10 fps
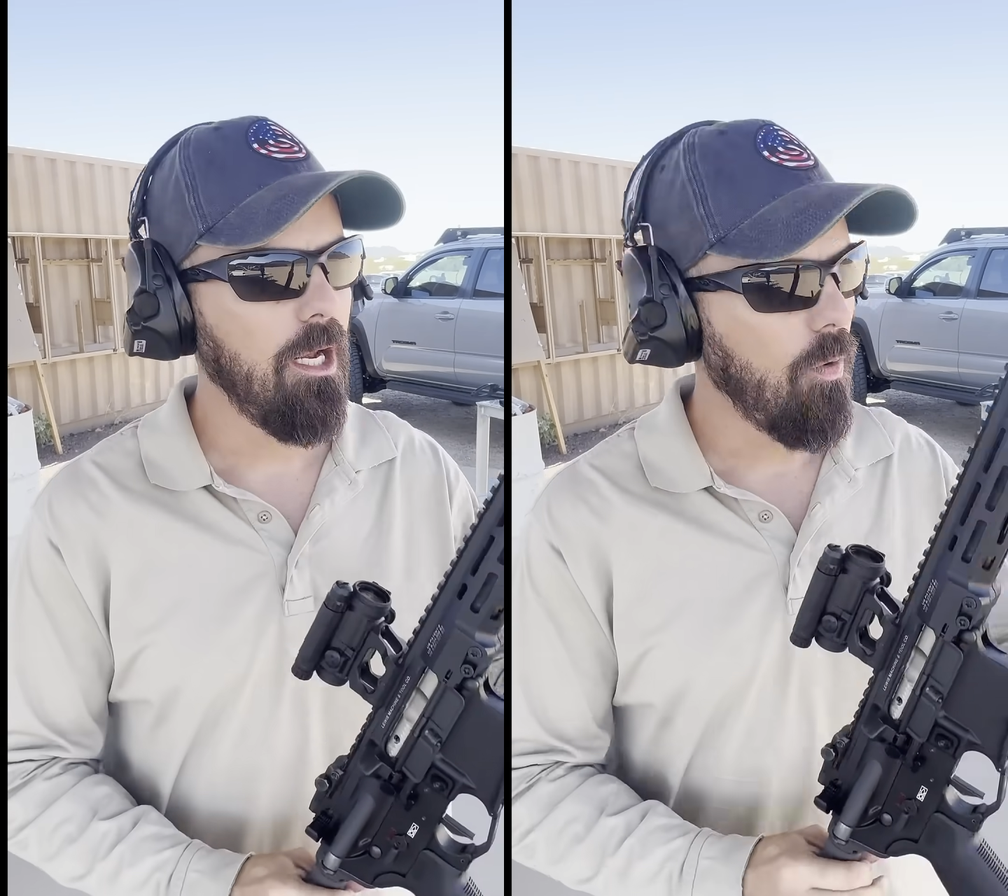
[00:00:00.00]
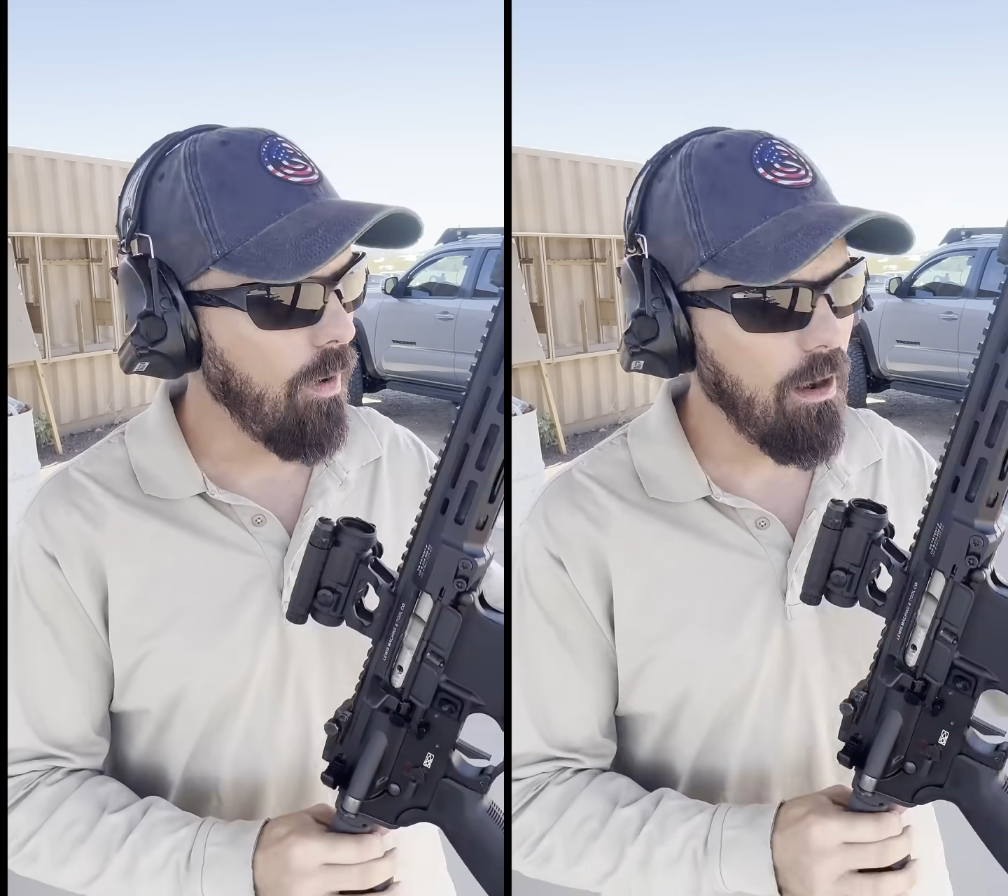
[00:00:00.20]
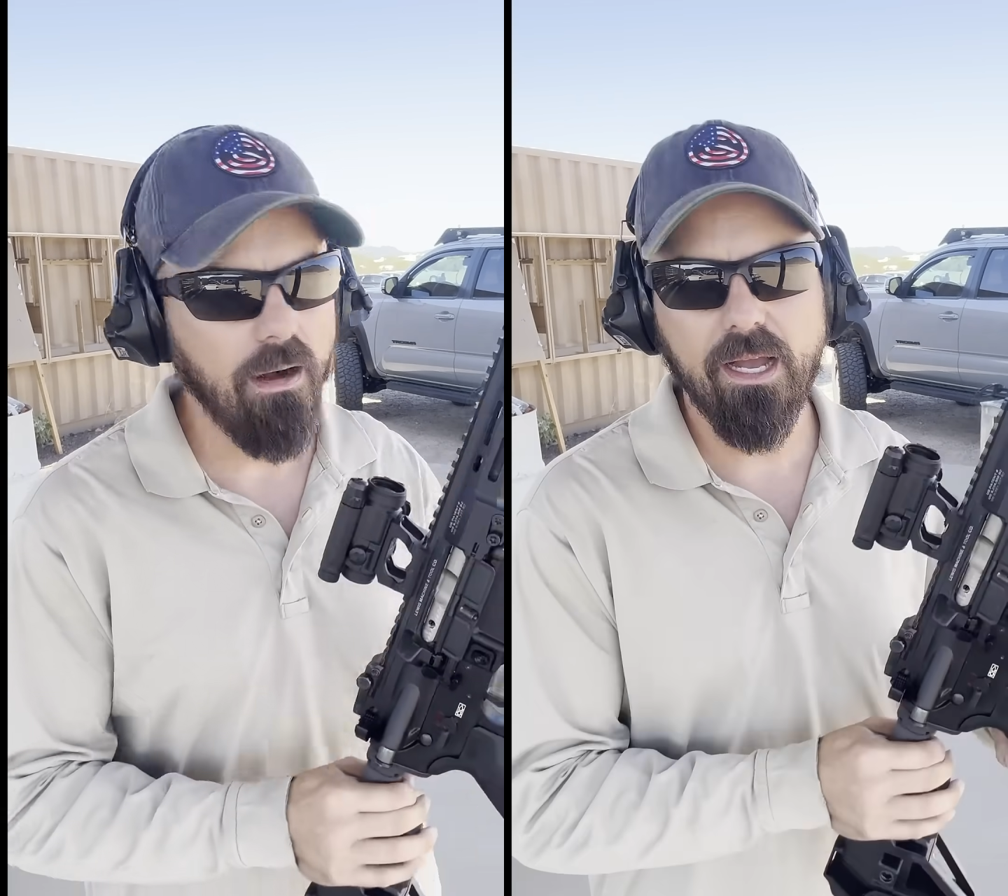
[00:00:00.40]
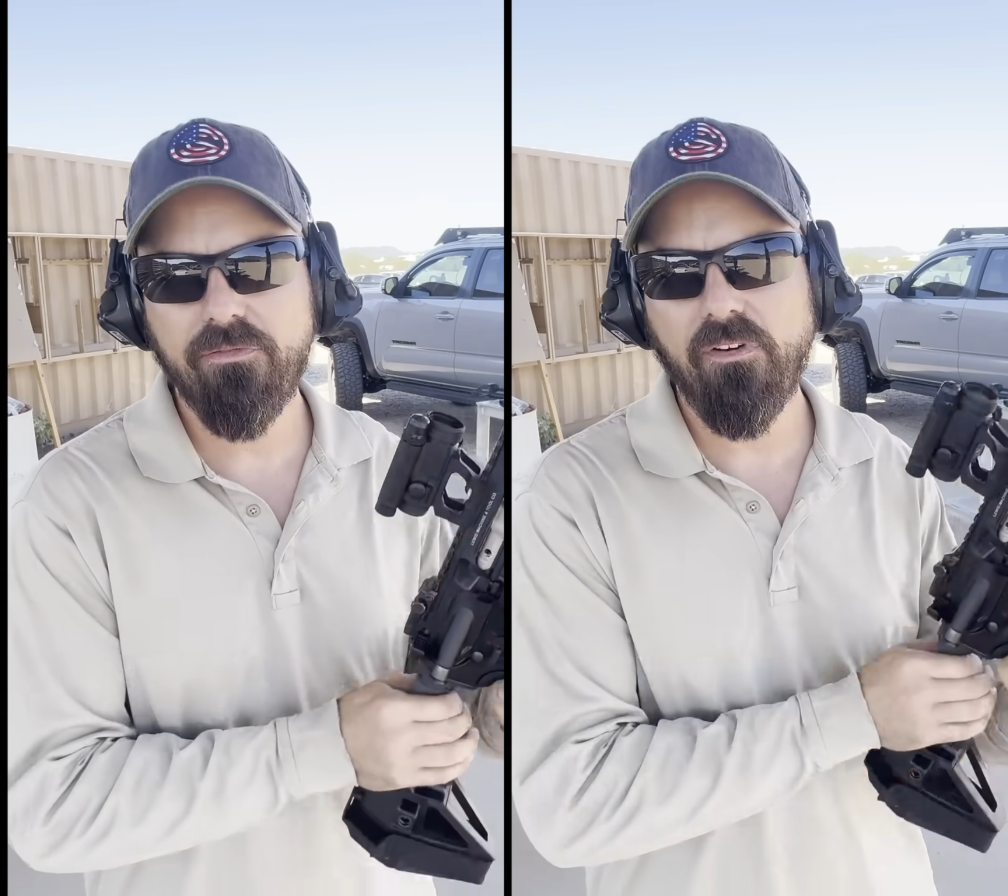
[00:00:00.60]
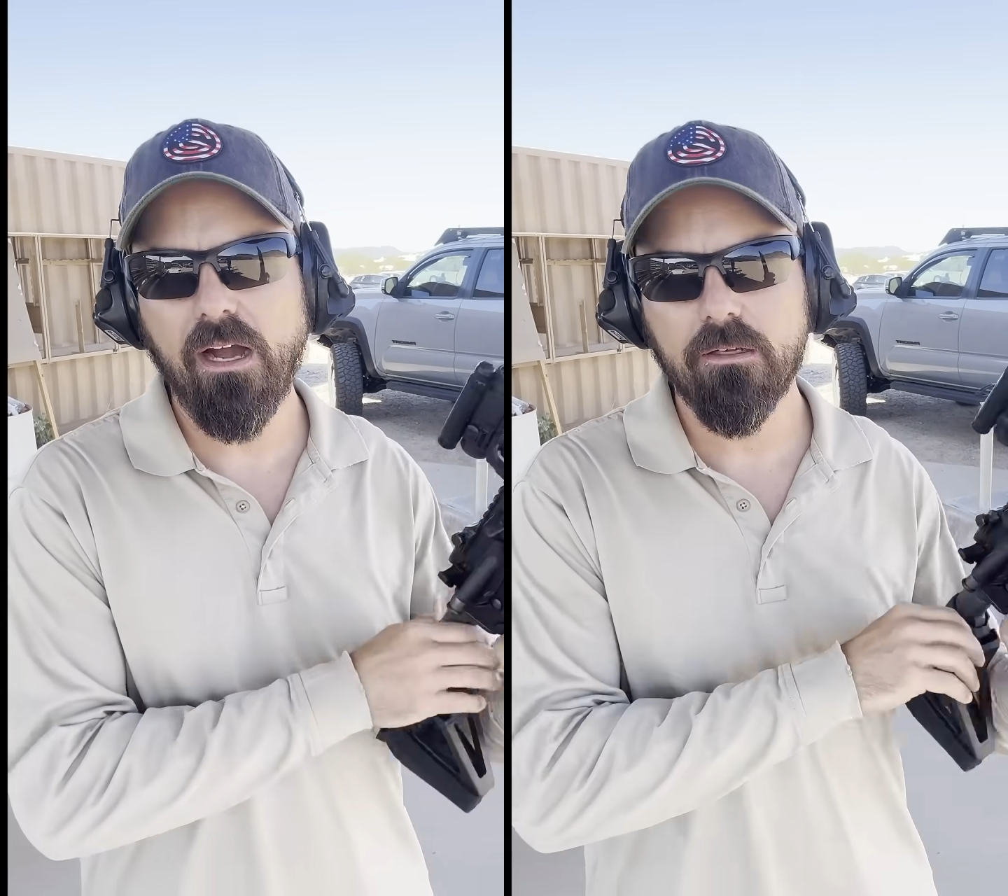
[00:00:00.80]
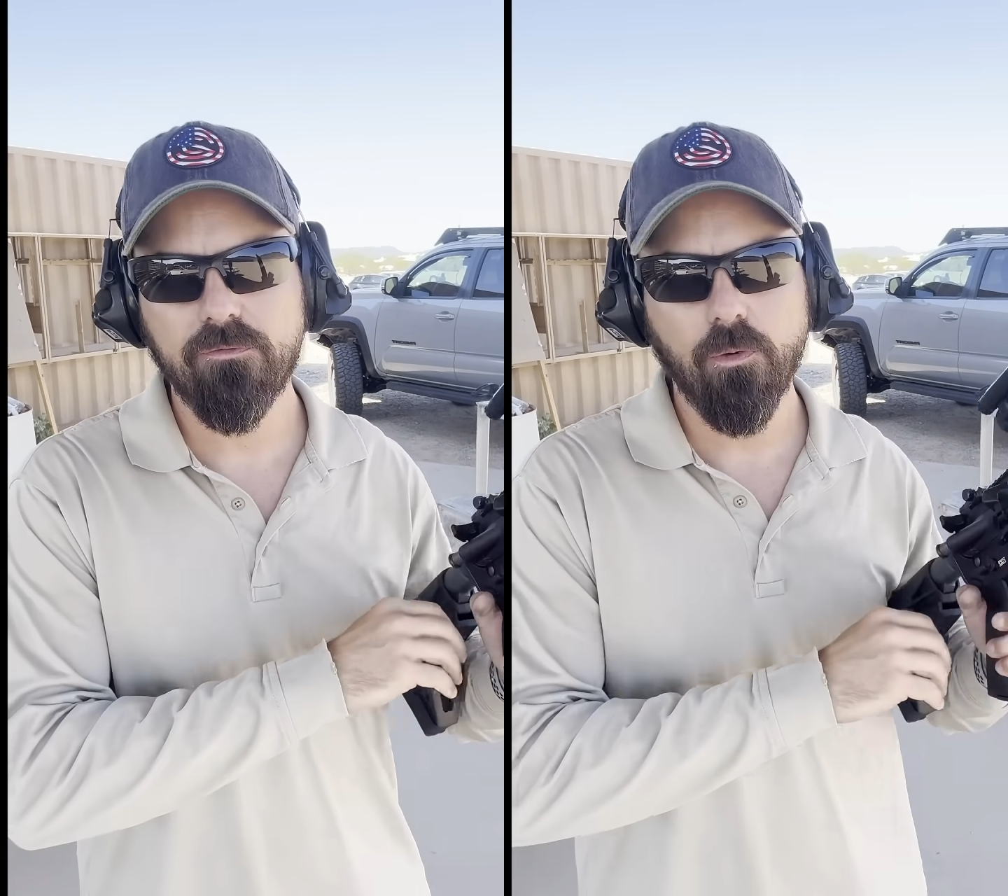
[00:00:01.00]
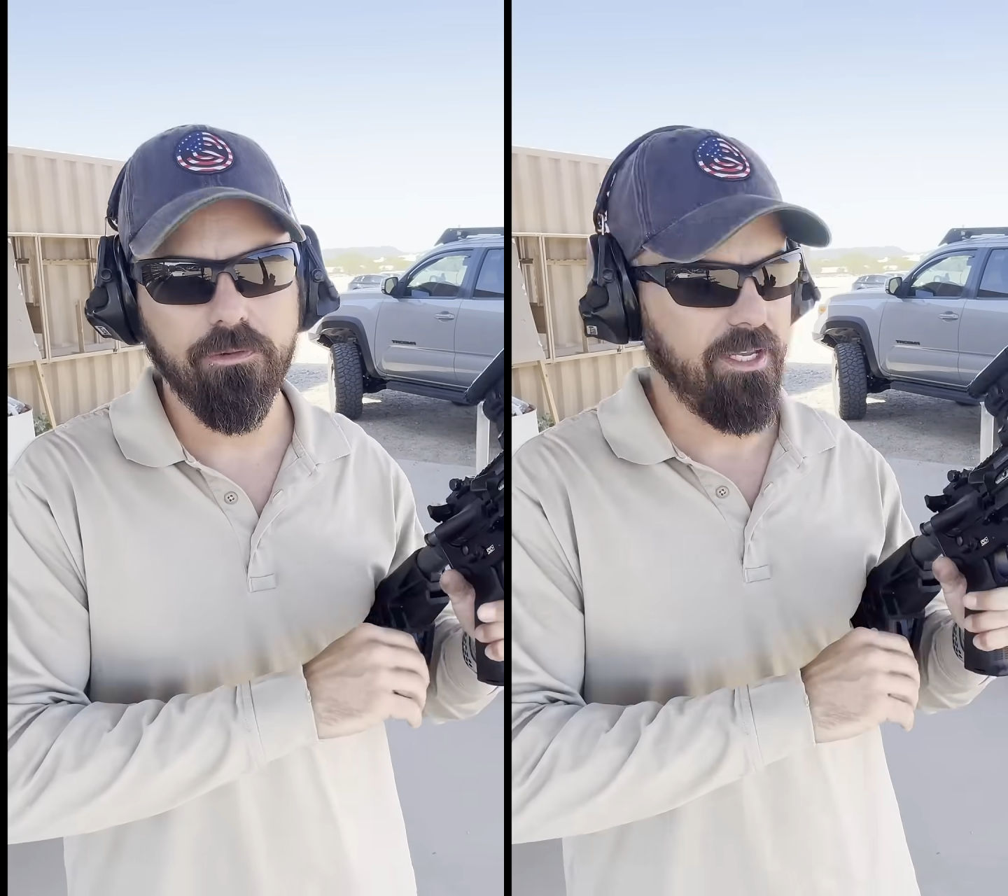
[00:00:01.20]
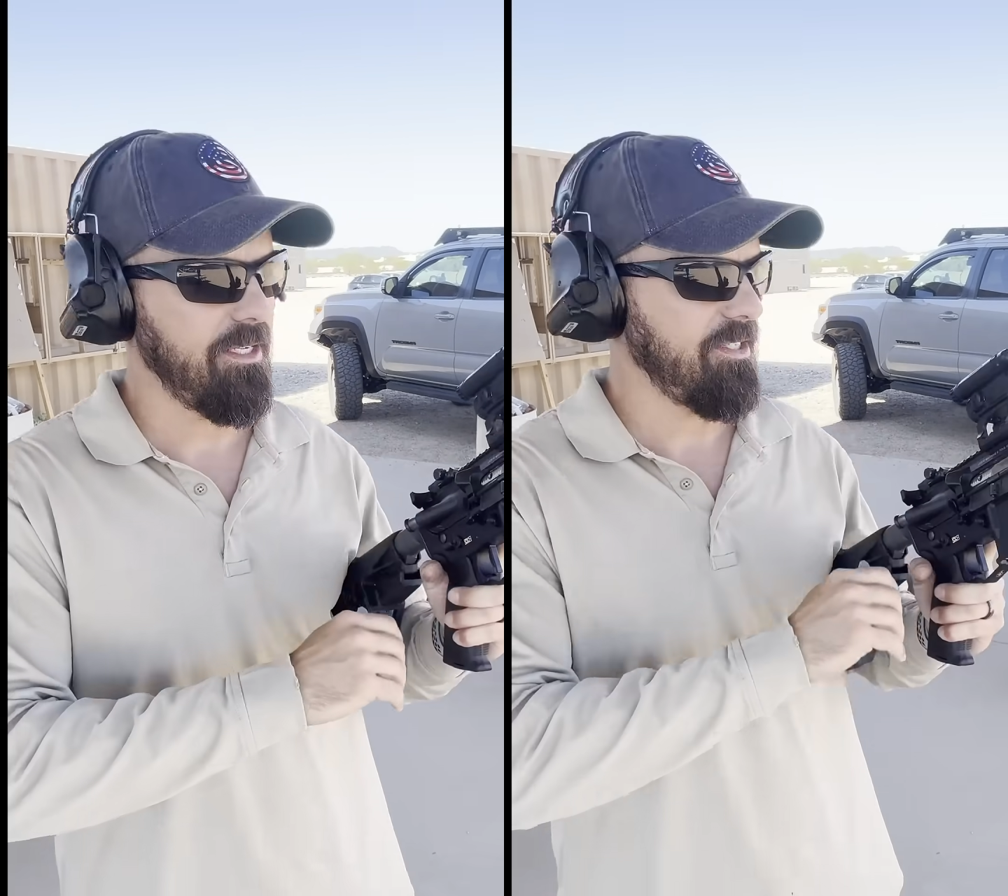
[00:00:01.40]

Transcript: Well, I filed for it in the